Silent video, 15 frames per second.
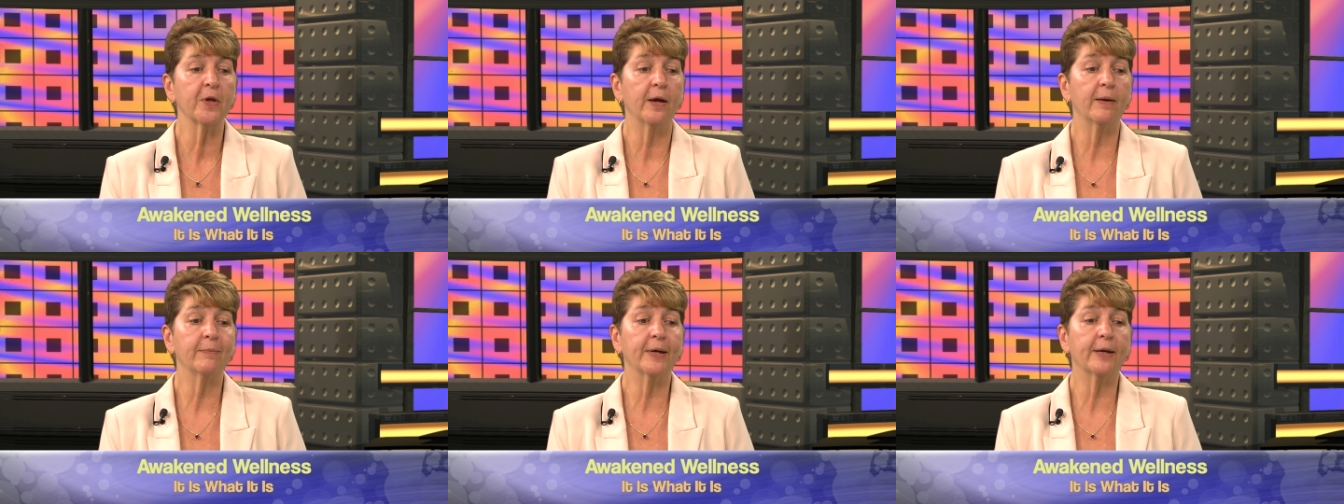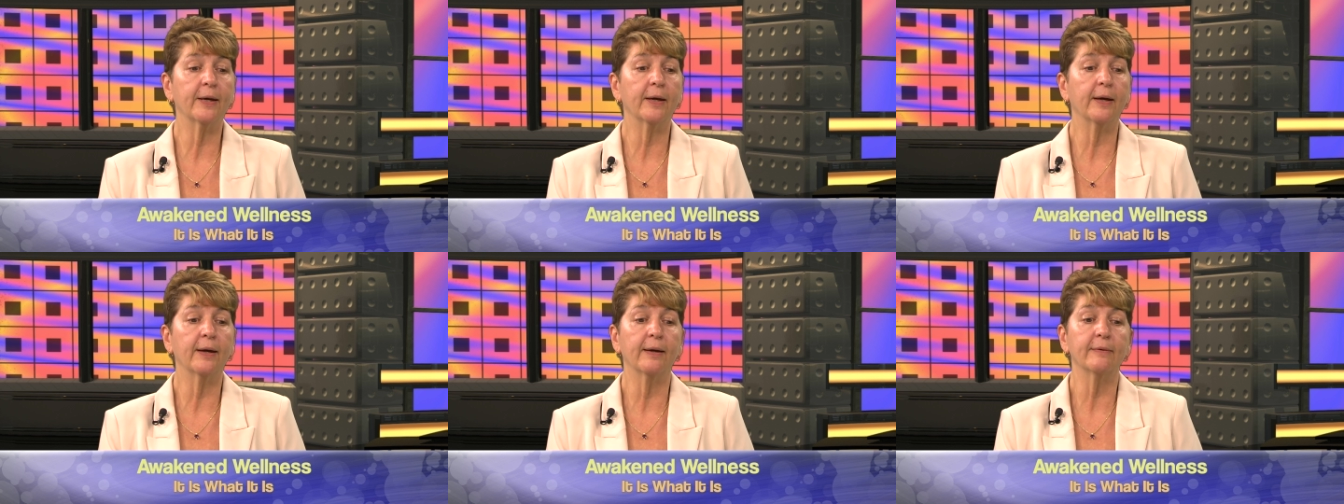And I'm like,
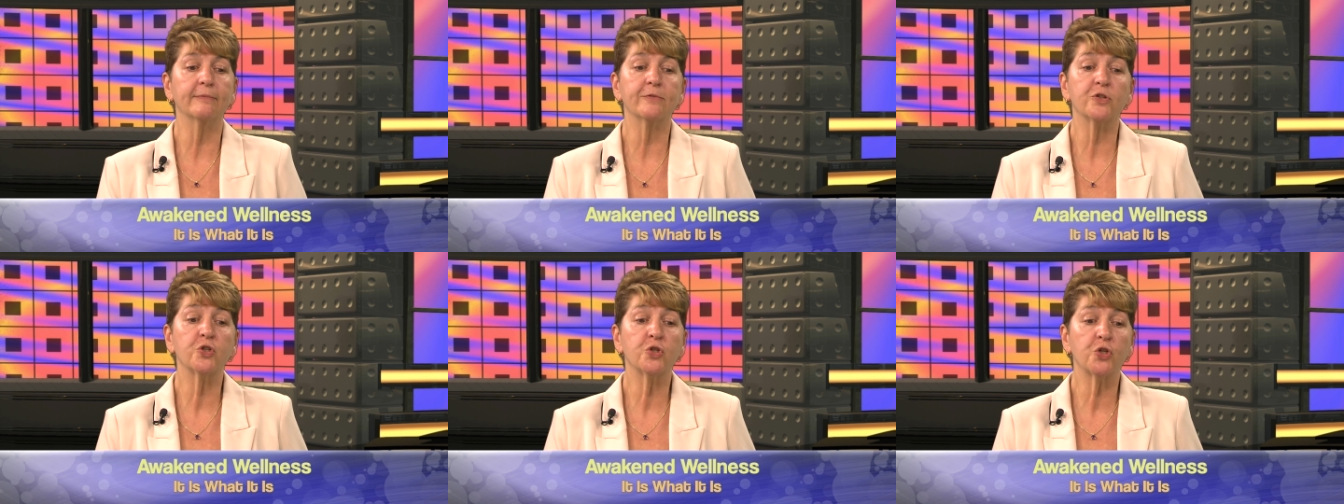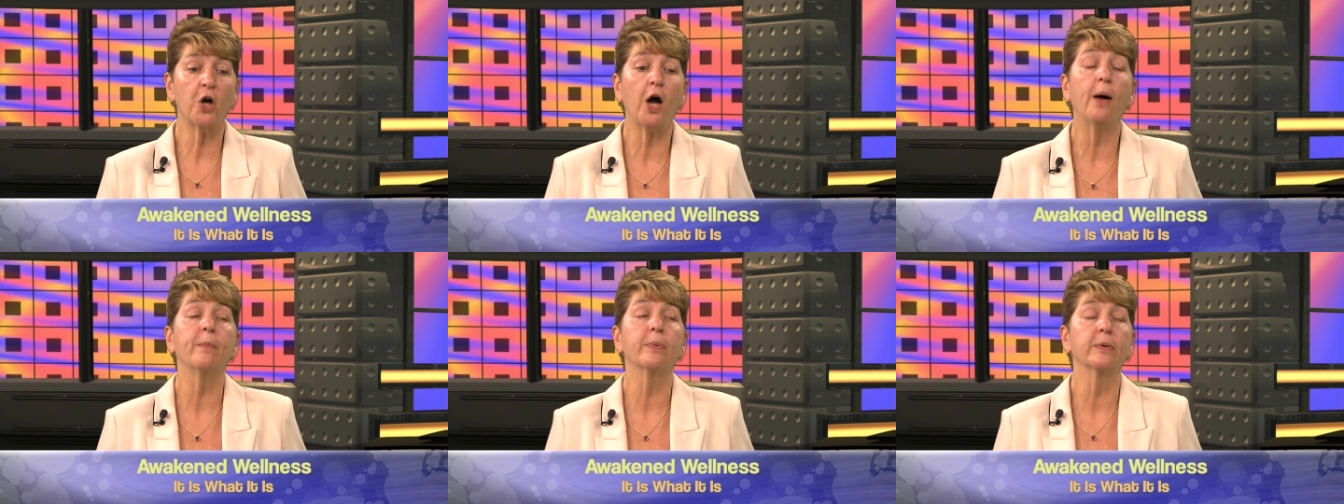
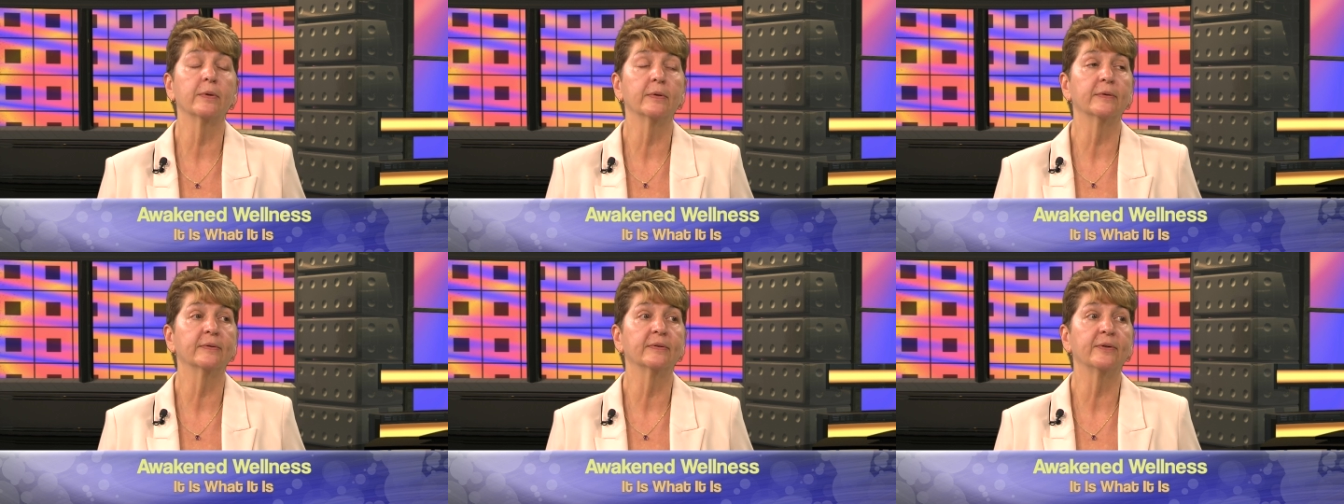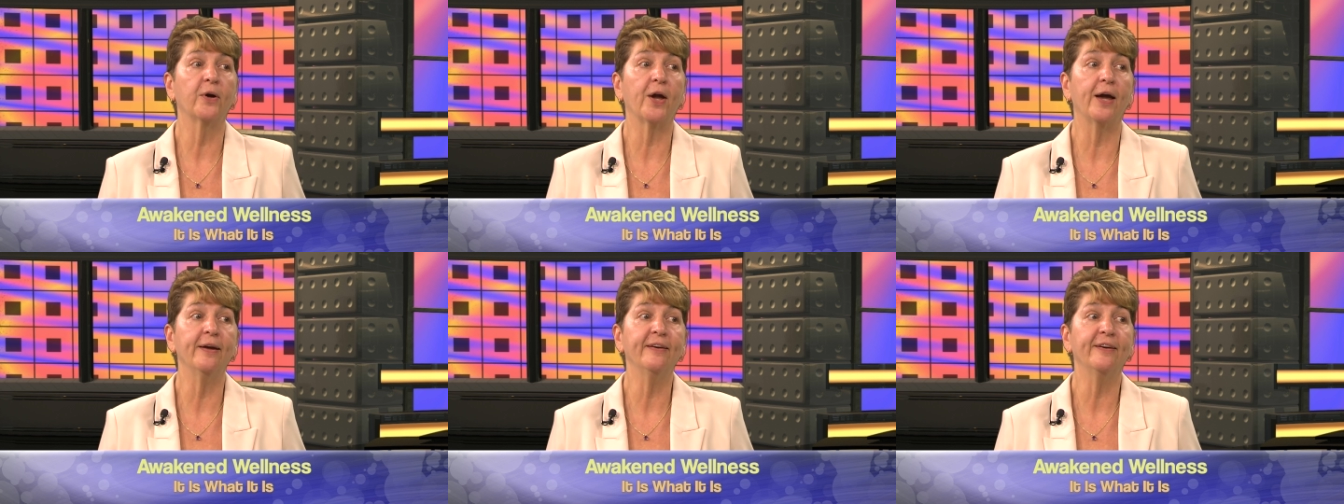stop,
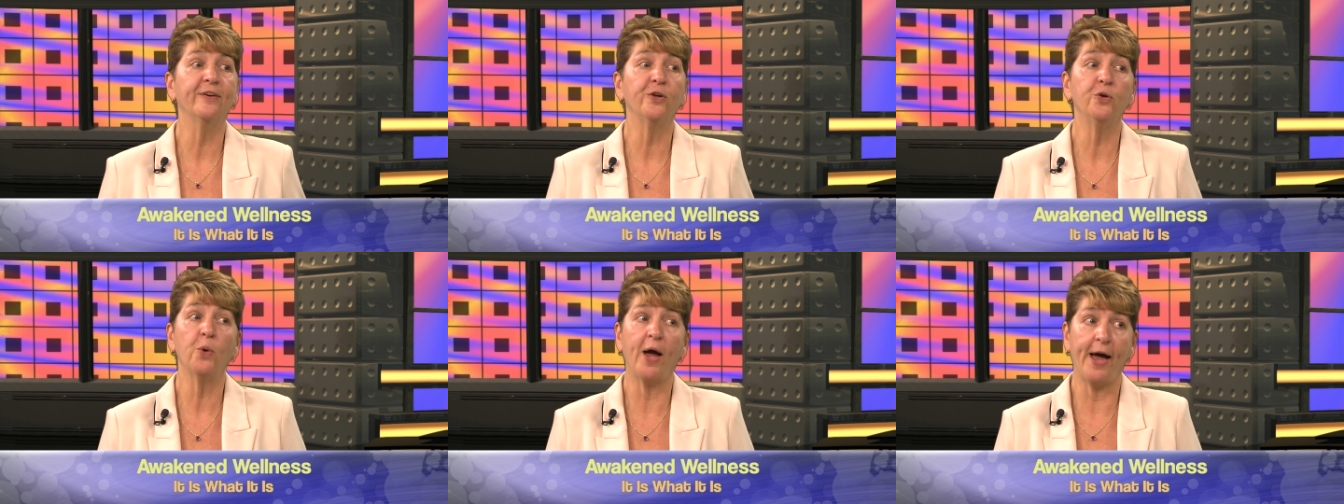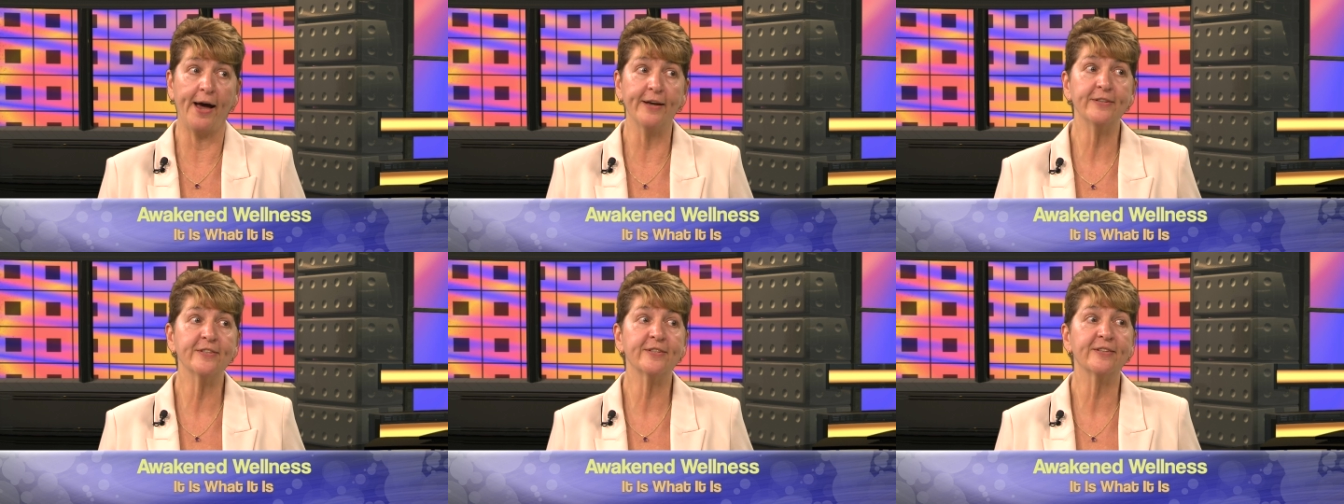okay? You
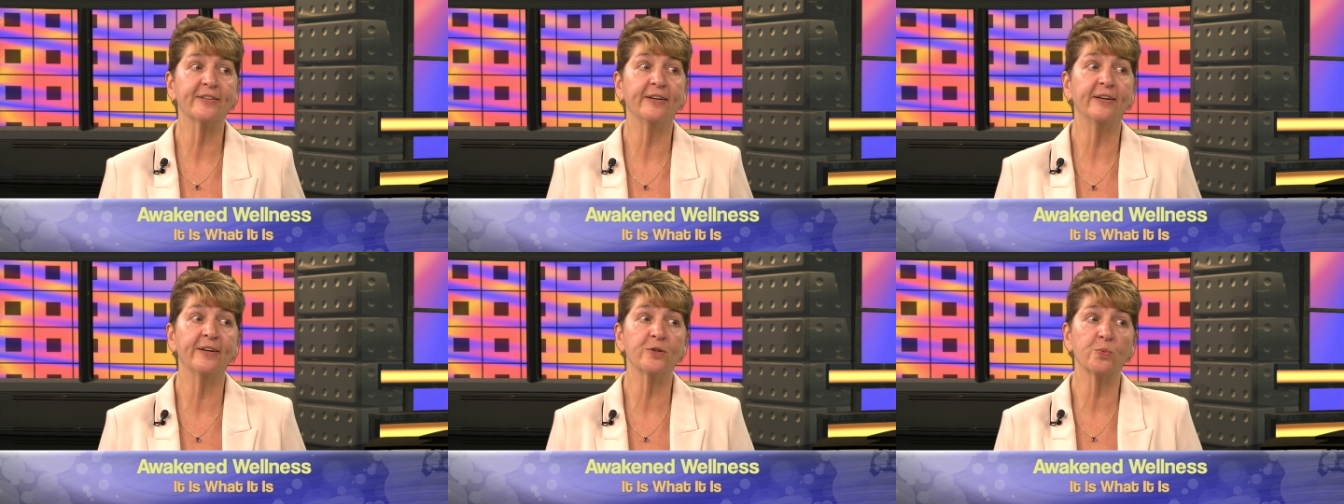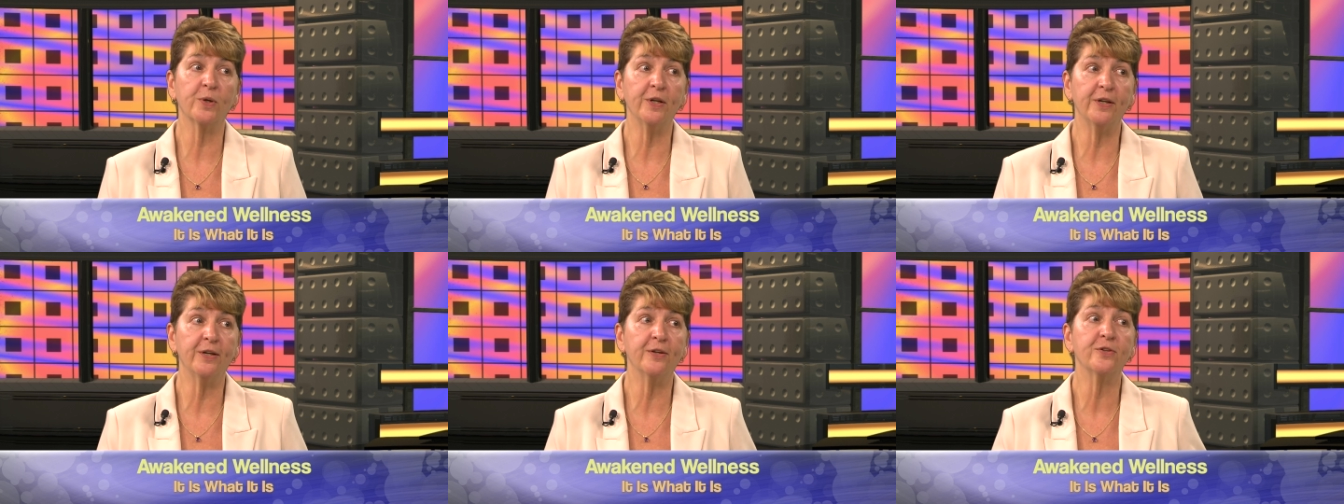asked, it is
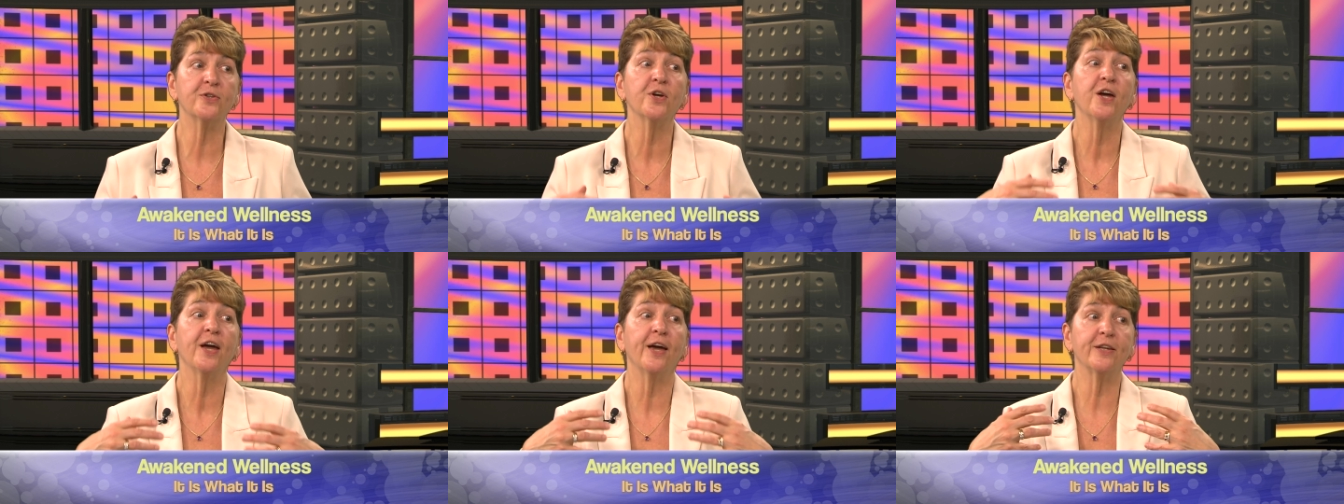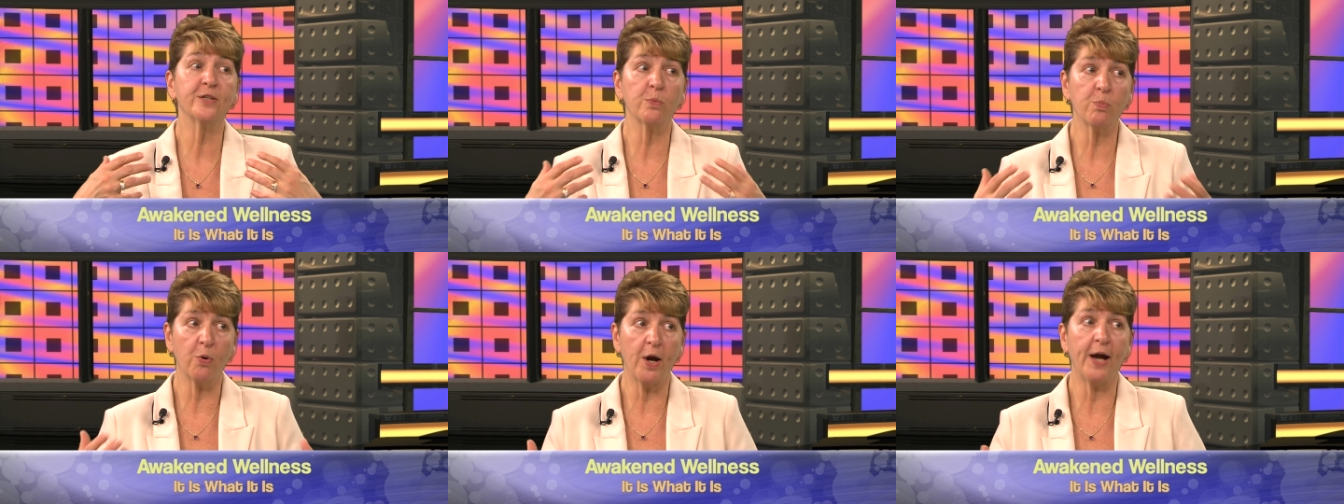what it is. It's
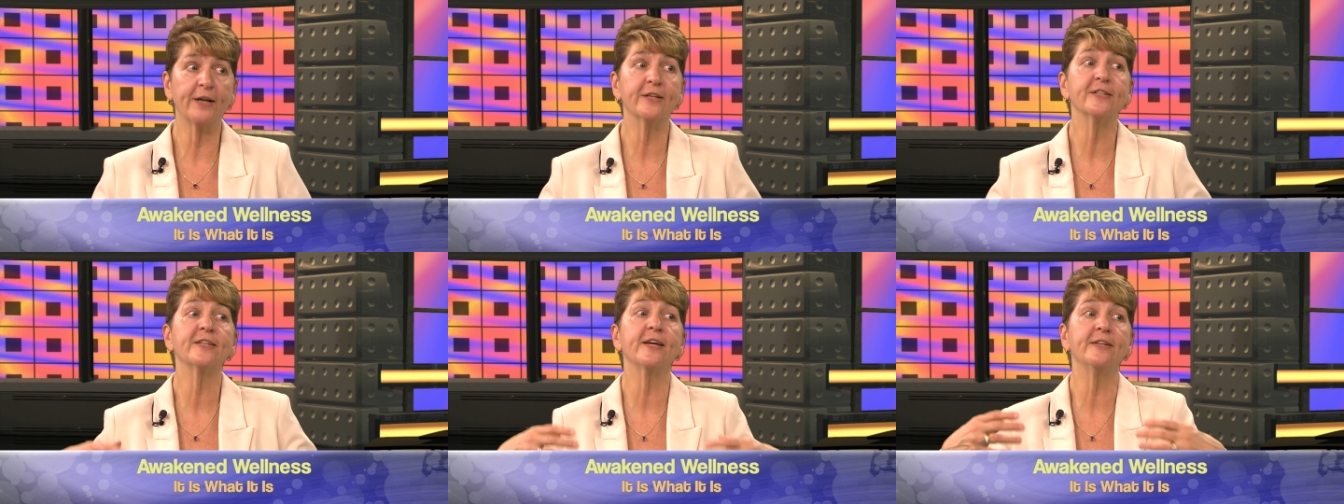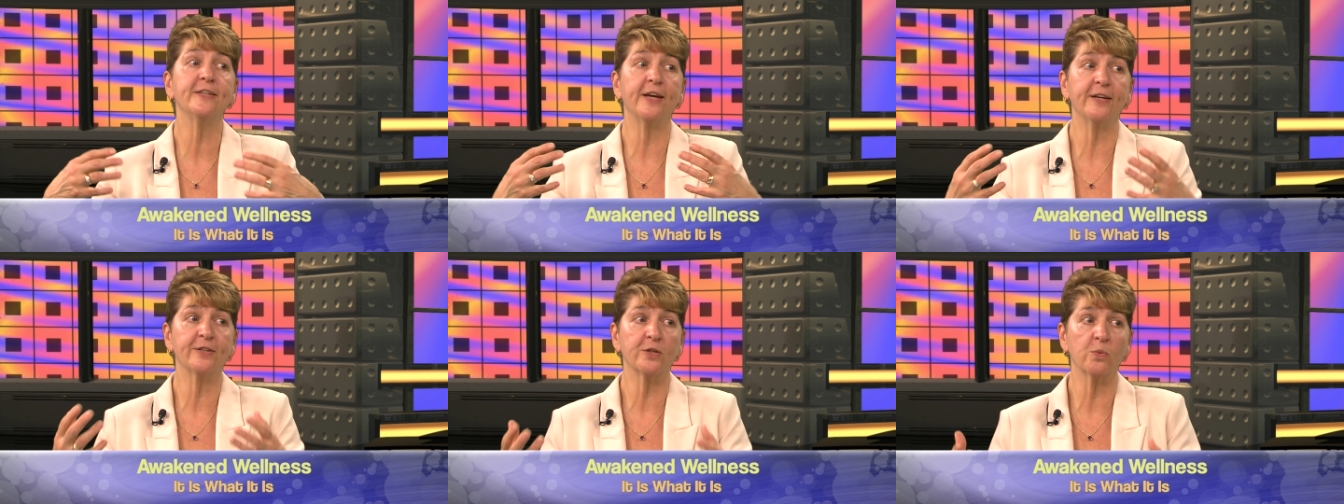a practice, it
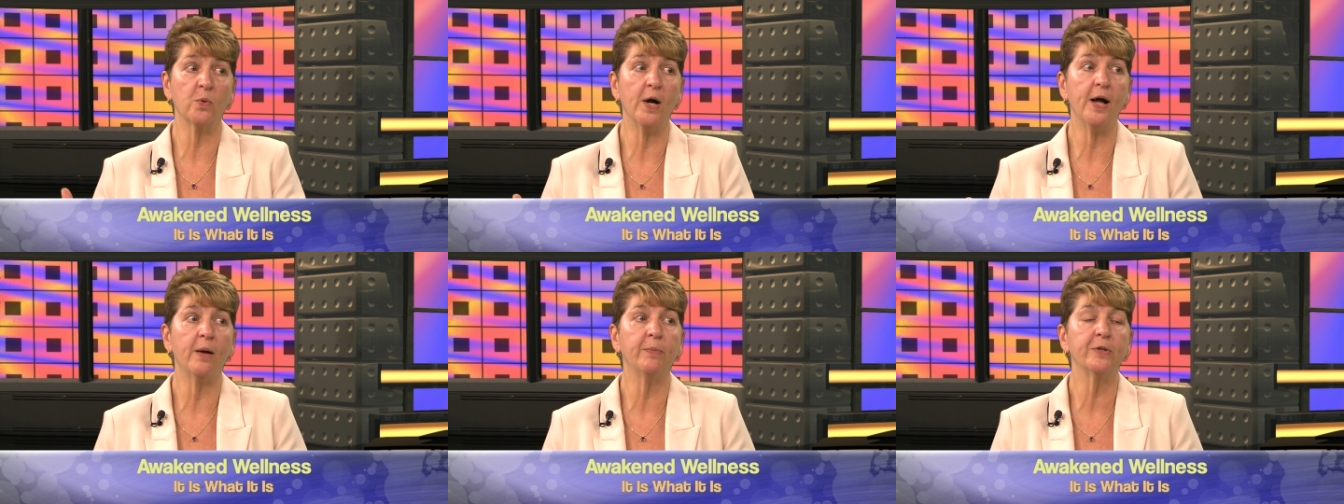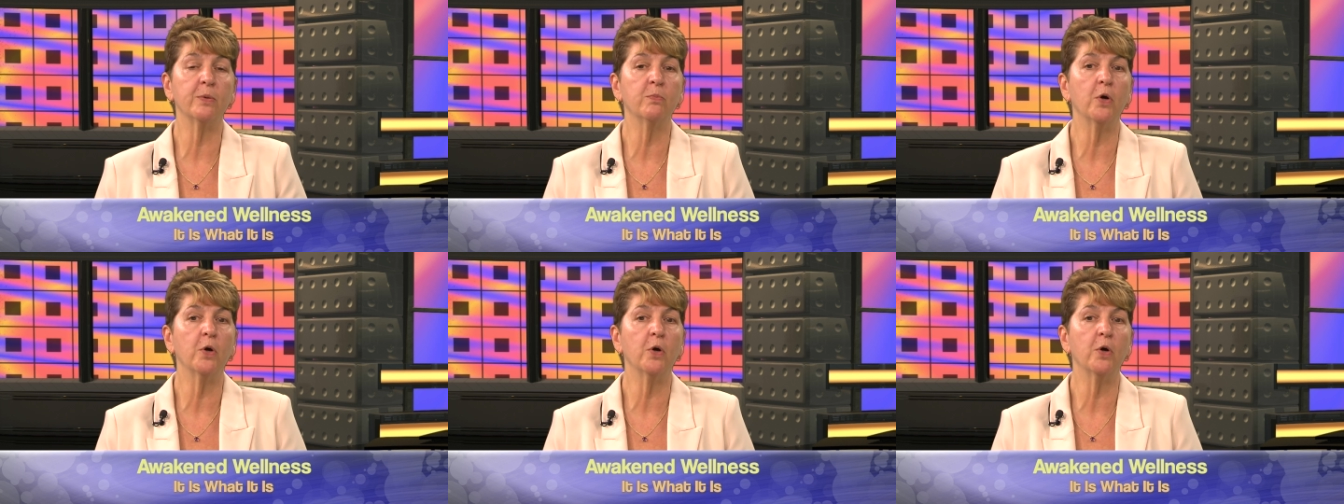takes a while. But the